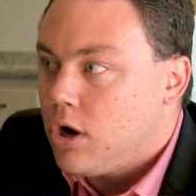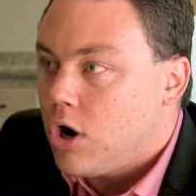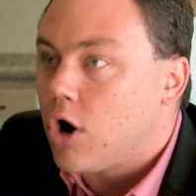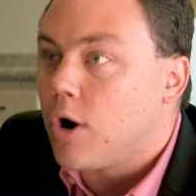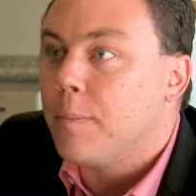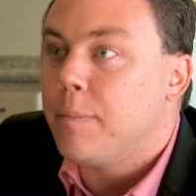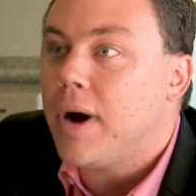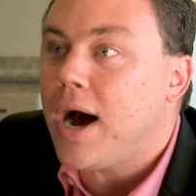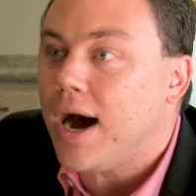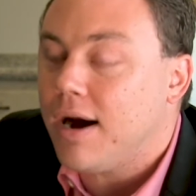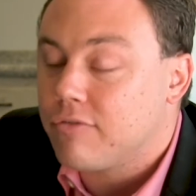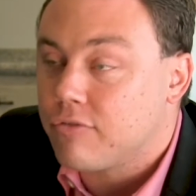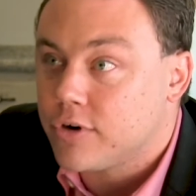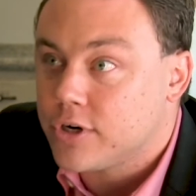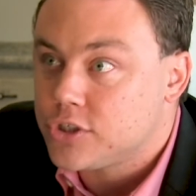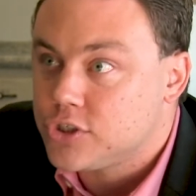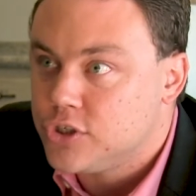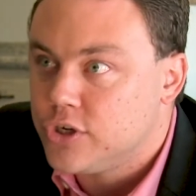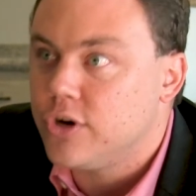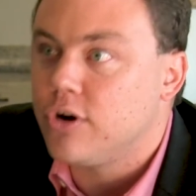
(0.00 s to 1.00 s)
are
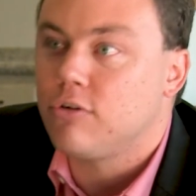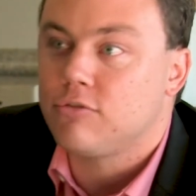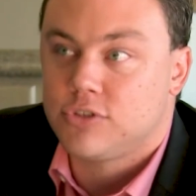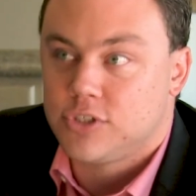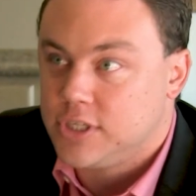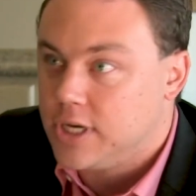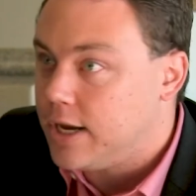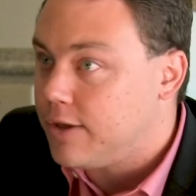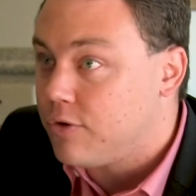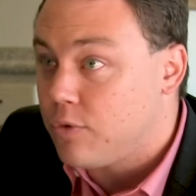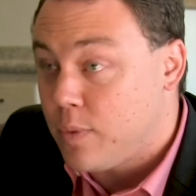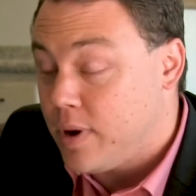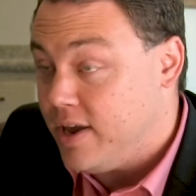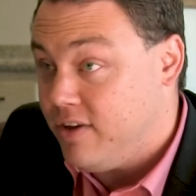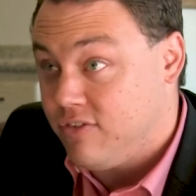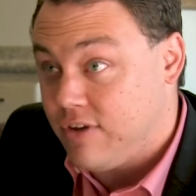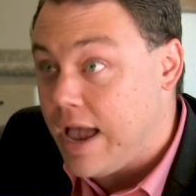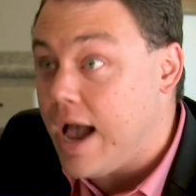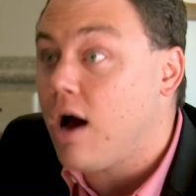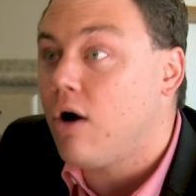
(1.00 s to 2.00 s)
impoverished, you don't see other
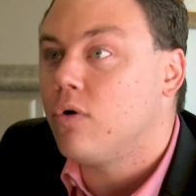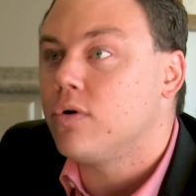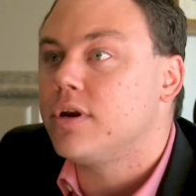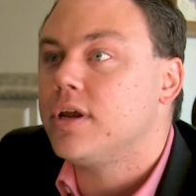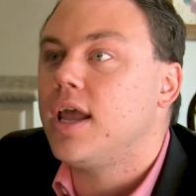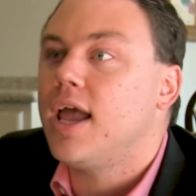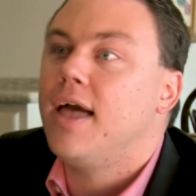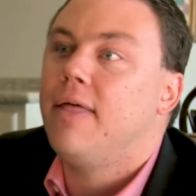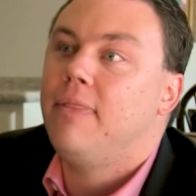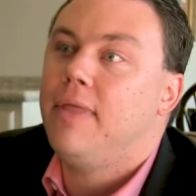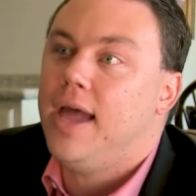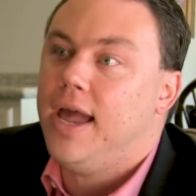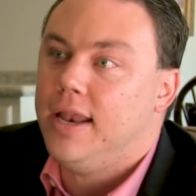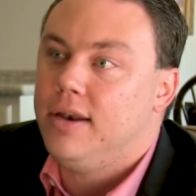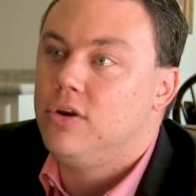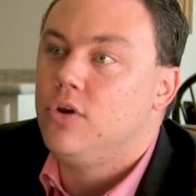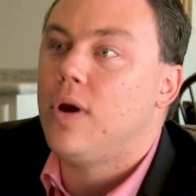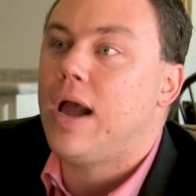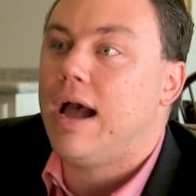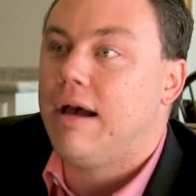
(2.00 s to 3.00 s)
ways out, and
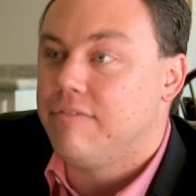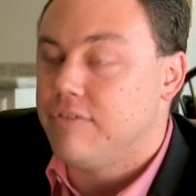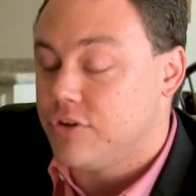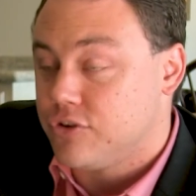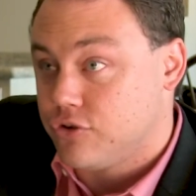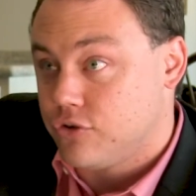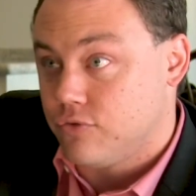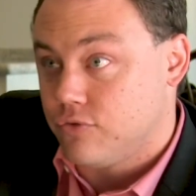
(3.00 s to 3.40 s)
then you have this